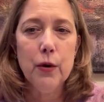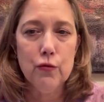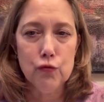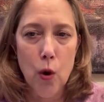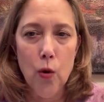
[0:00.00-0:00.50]

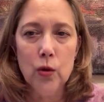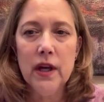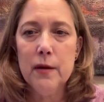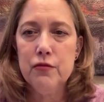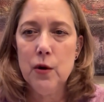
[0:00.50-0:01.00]
parole
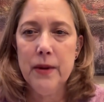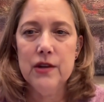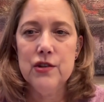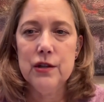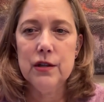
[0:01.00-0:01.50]
and
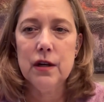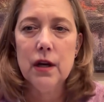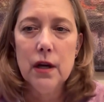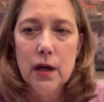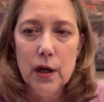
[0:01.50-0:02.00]
probation,
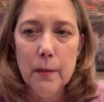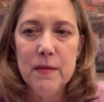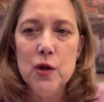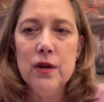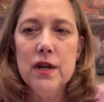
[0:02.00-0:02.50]

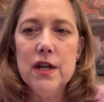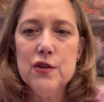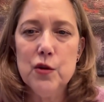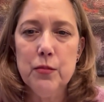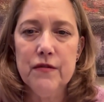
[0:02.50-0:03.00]
community
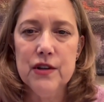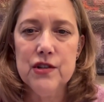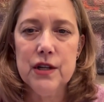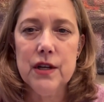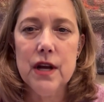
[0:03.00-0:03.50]

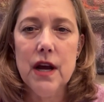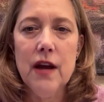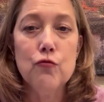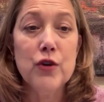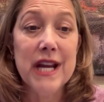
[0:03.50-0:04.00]
supervision,
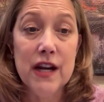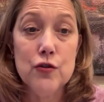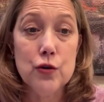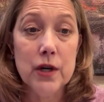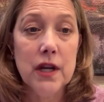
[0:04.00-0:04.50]
and
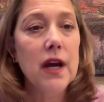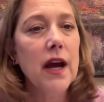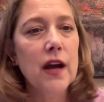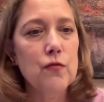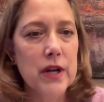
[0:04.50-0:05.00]
reentry
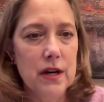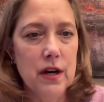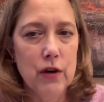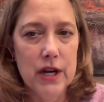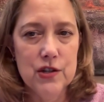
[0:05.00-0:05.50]
and
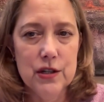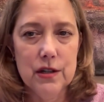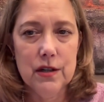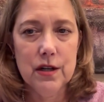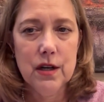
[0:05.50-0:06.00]

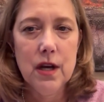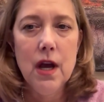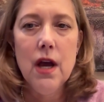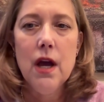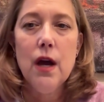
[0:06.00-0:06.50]
reintegration.
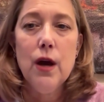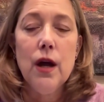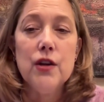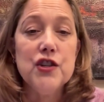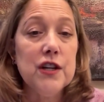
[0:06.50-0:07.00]

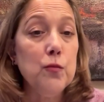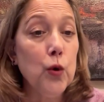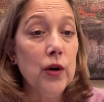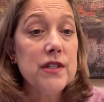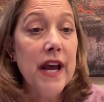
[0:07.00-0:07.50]
She
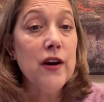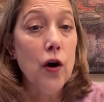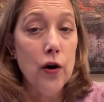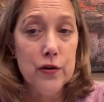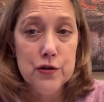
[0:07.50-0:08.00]
works at
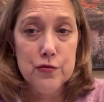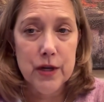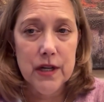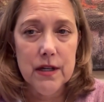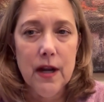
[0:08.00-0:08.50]
R
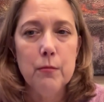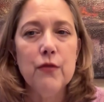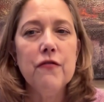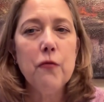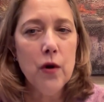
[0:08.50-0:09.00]
Street, and
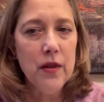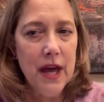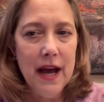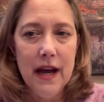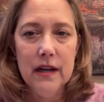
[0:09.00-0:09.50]
before
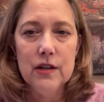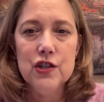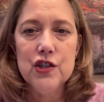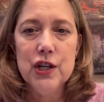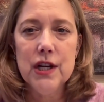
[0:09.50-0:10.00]
that,
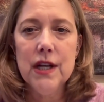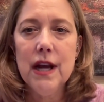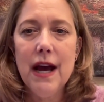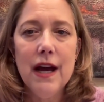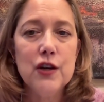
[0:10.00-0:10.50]
she
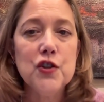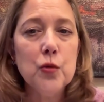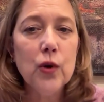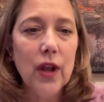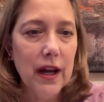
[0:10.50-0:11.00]
had
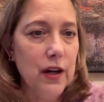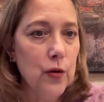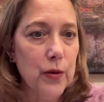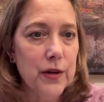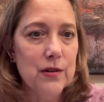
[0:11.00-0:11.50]
dual
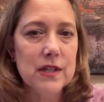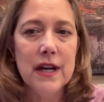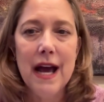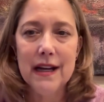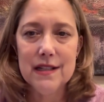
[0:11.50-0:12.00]
careers
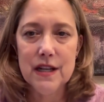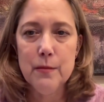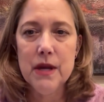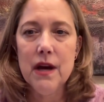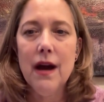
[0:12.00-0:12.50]
in
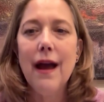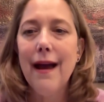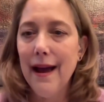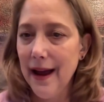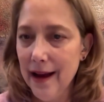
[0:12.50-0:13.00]
academia
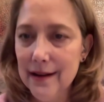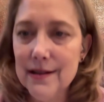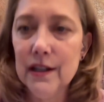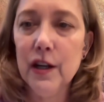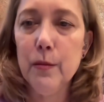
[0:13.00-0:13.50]
and
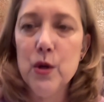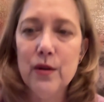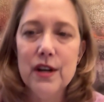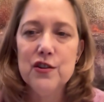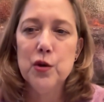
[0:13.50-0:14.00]
in
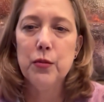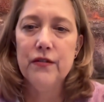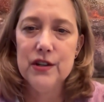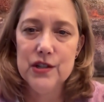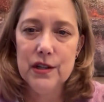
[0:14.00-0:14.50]
community
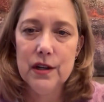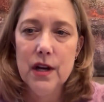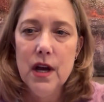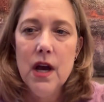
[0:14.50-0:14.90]
supervision,